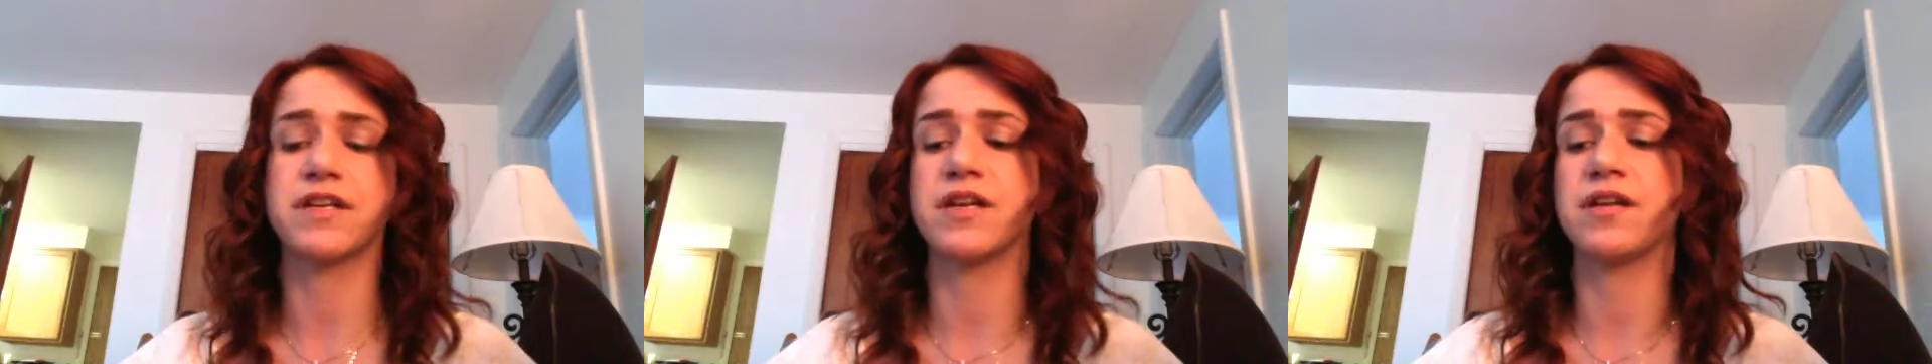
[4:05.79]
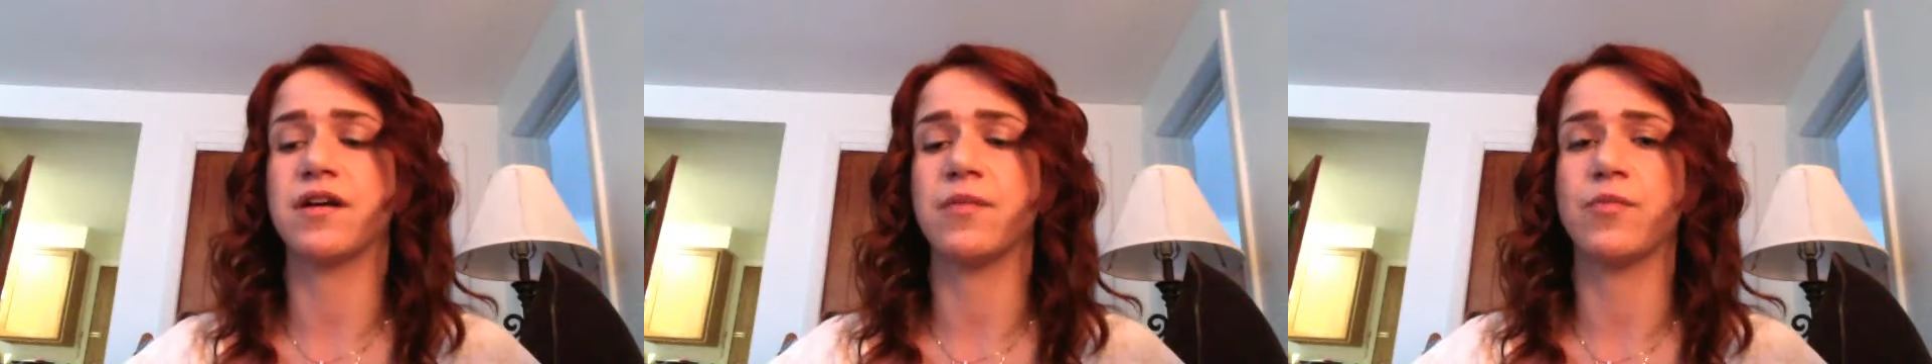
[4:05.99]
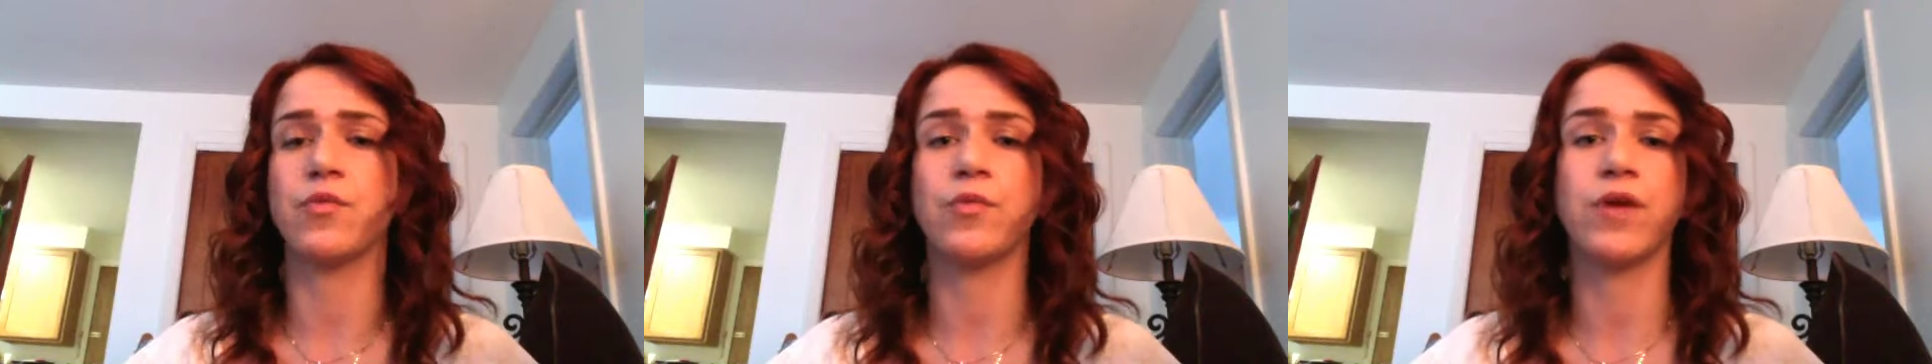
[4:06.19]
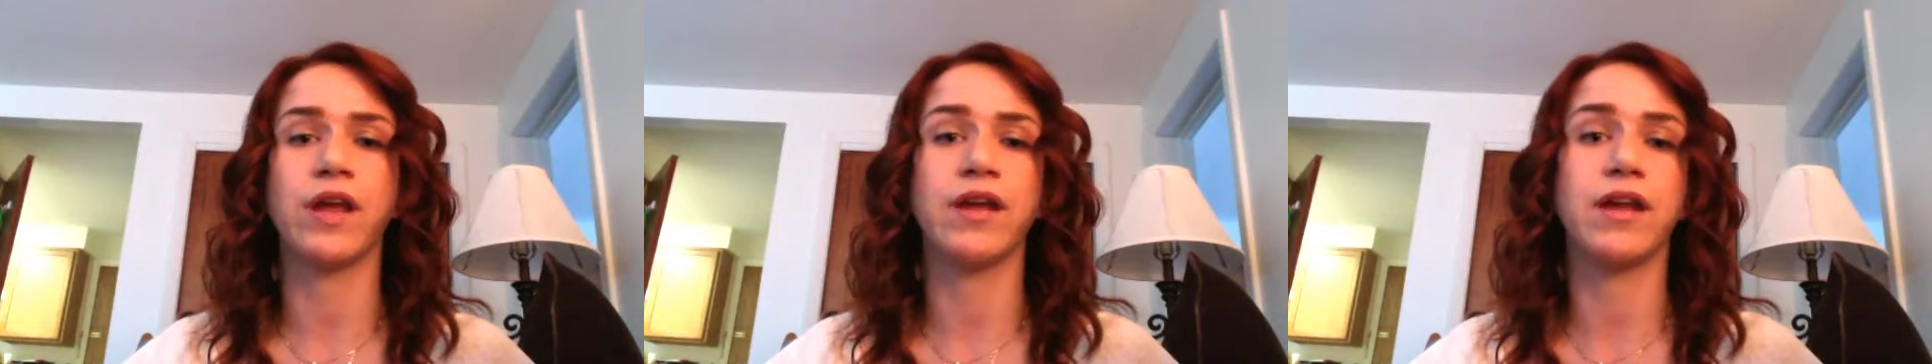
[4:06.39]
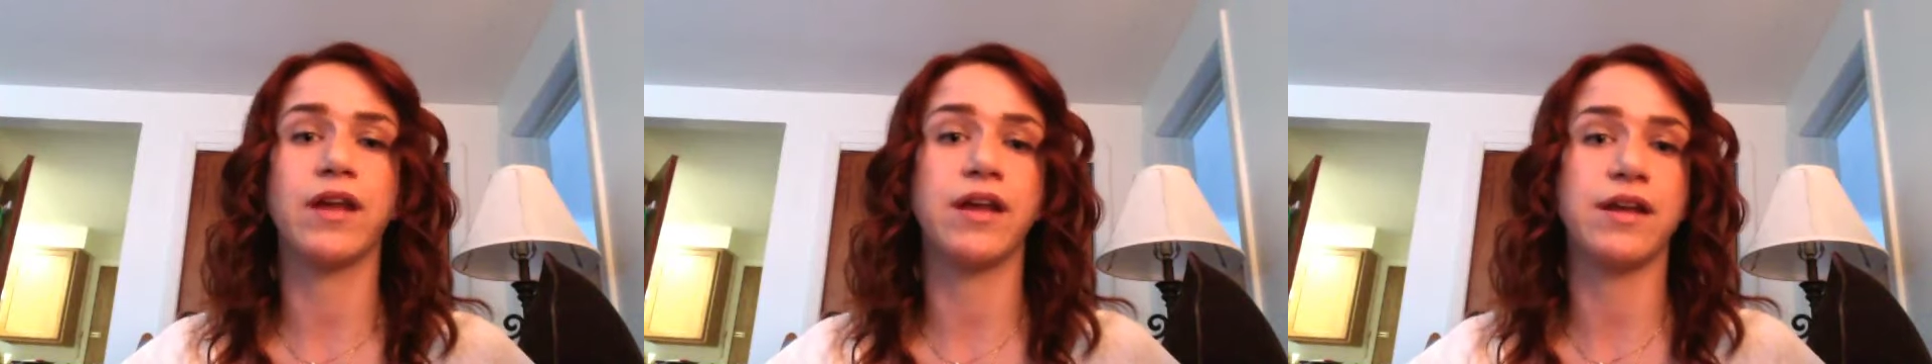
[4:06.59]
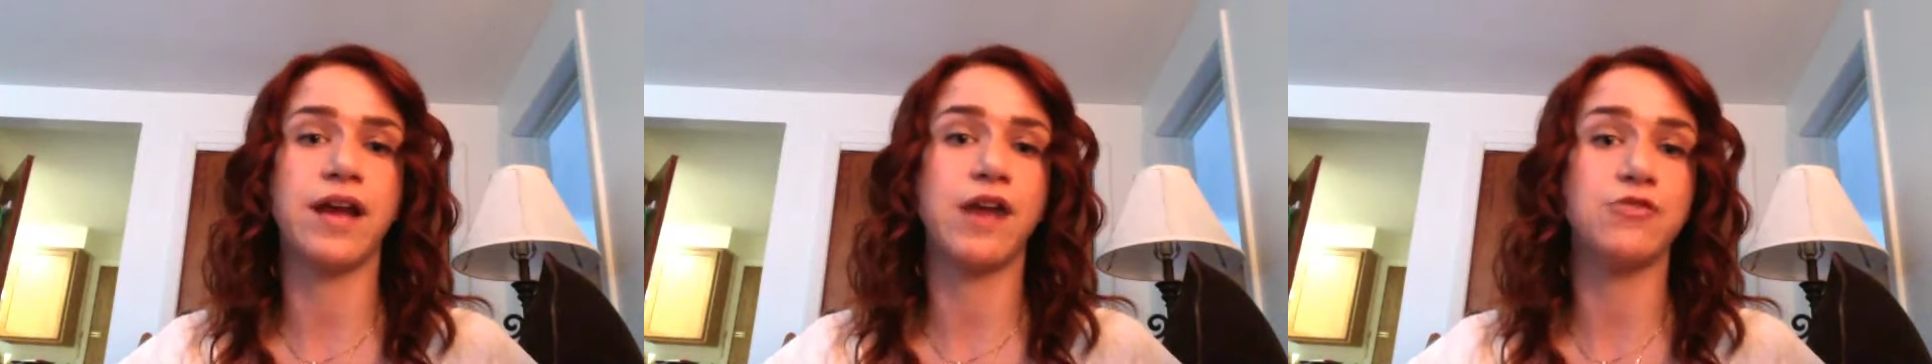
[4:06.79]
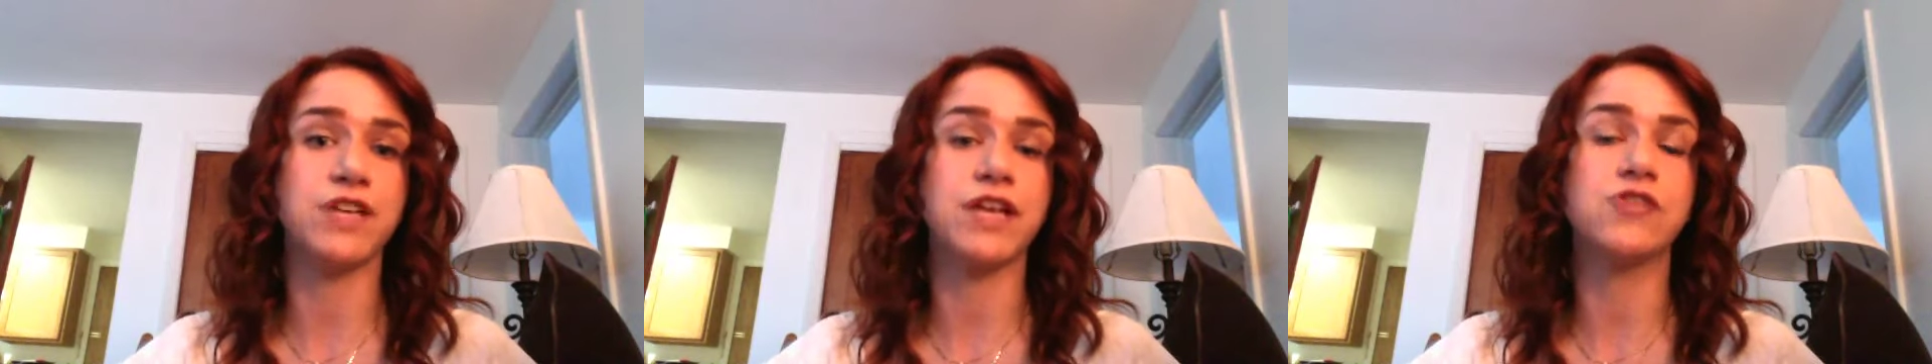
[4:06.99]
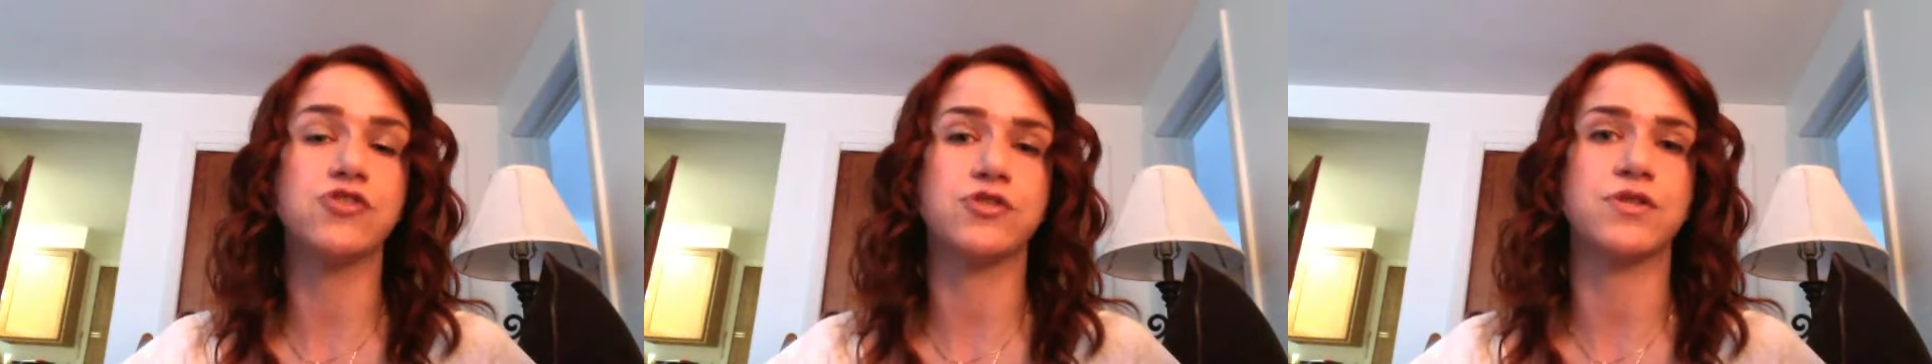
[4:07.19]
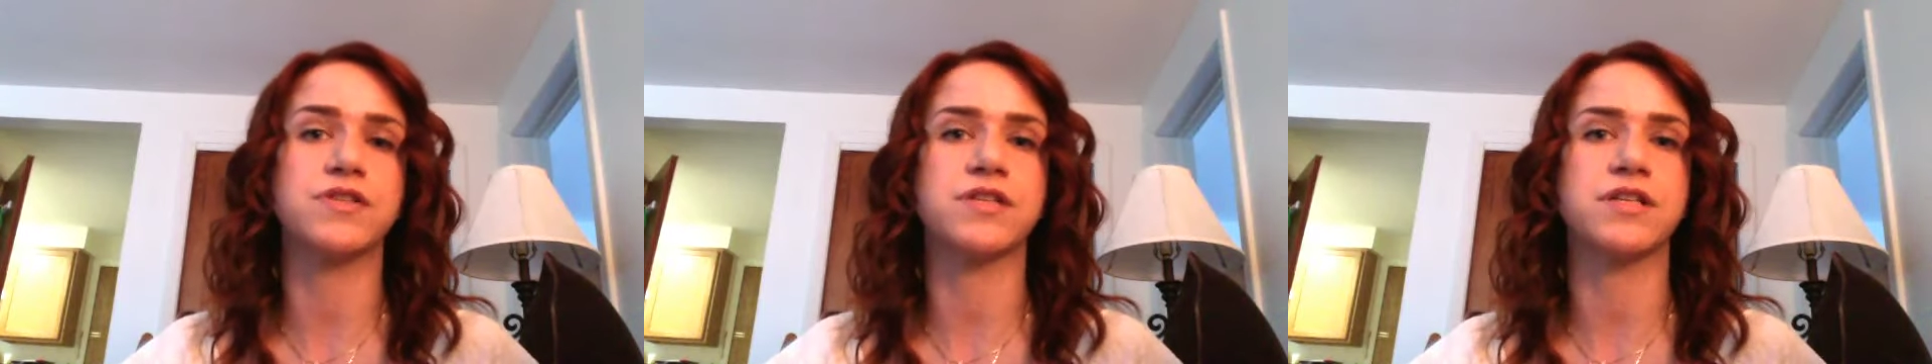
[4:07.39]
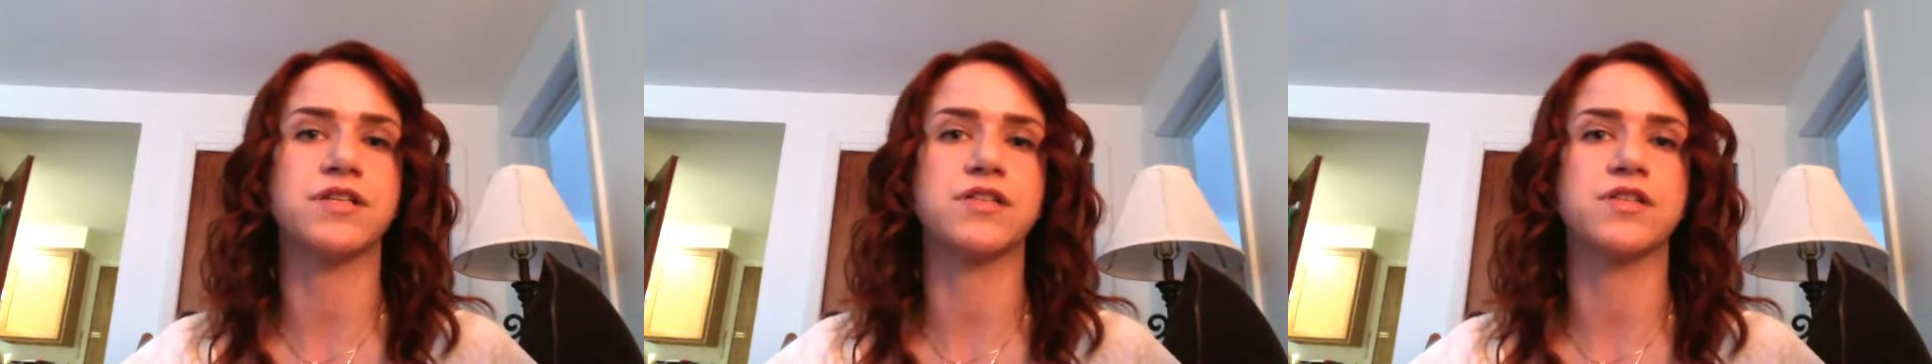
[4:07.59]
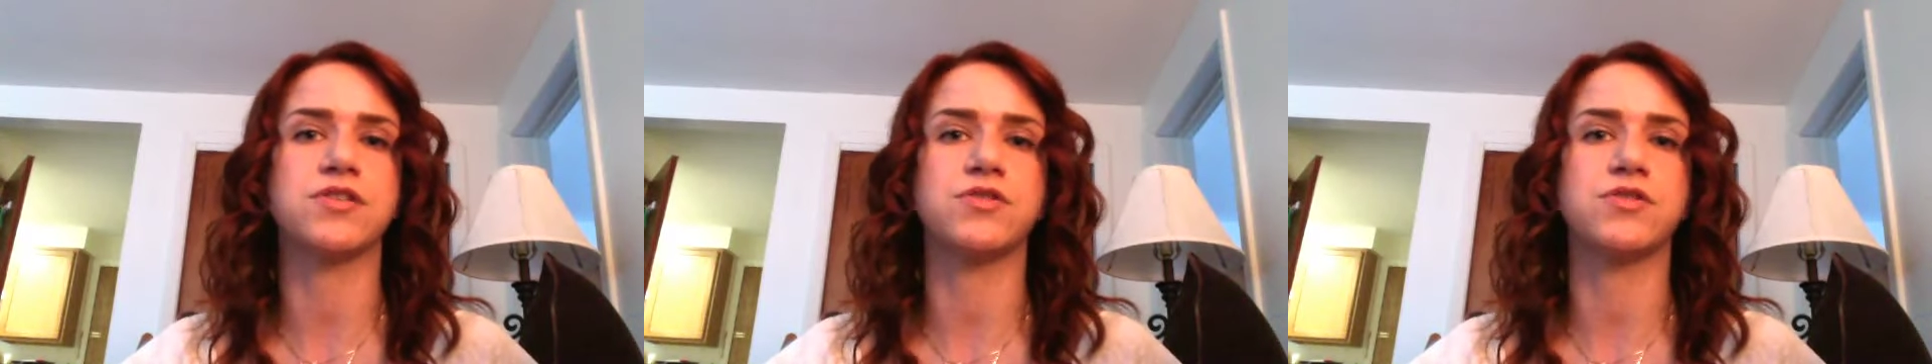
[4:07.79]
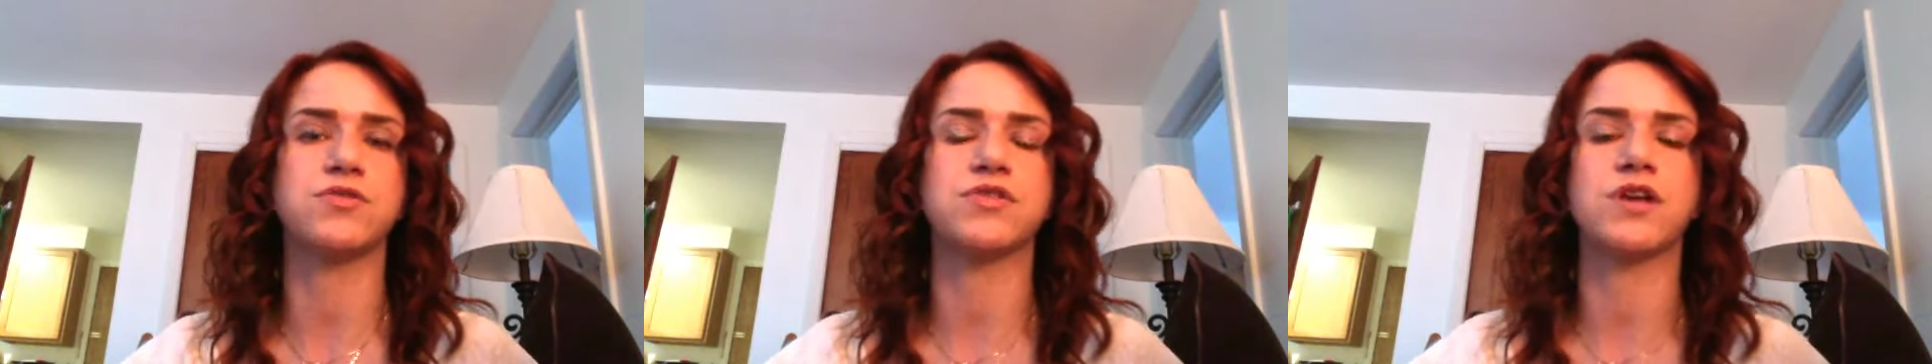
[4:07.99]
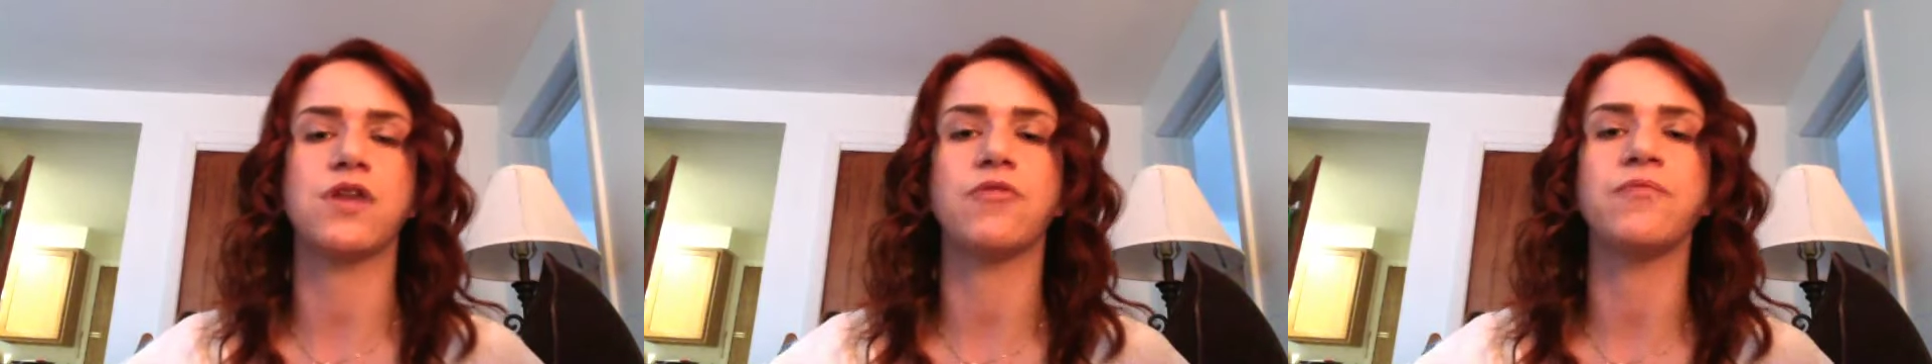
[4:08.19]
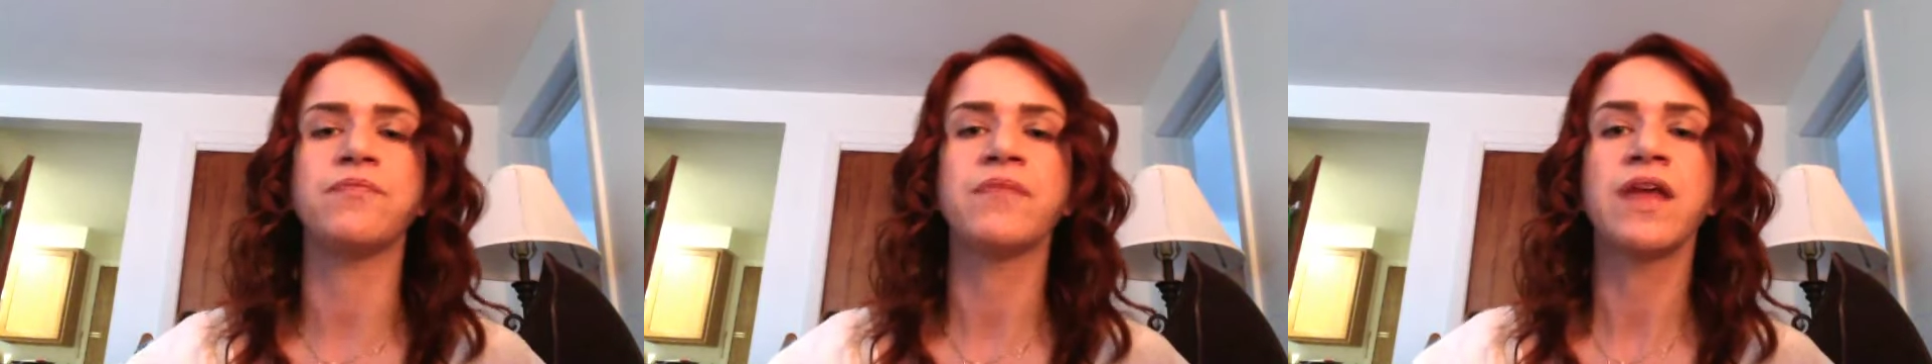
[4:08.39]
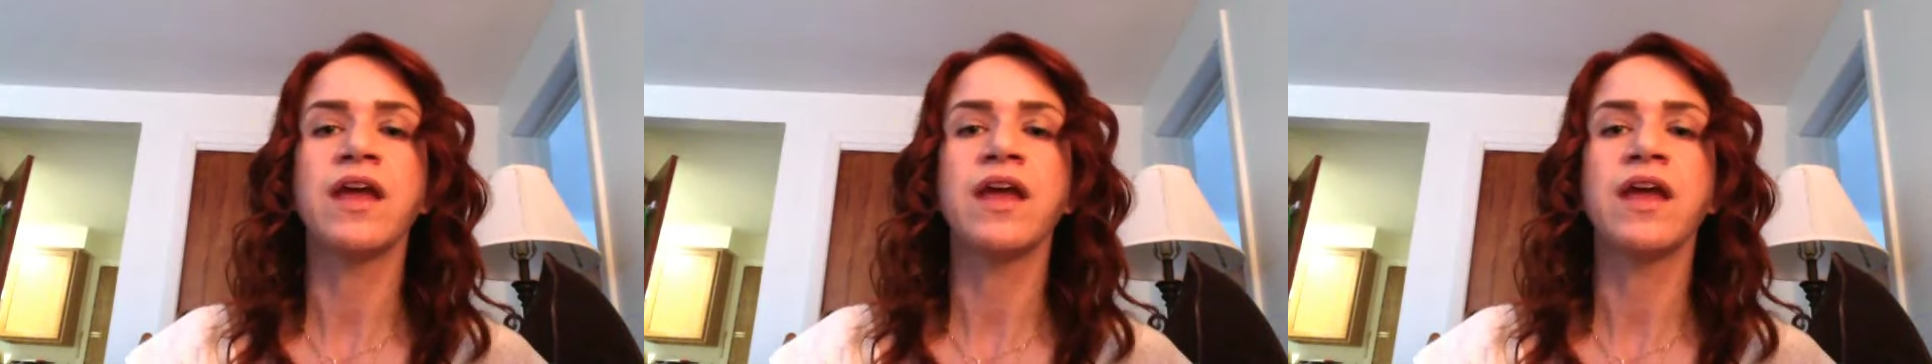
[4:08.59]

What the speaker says: and how dangerous it is to do so.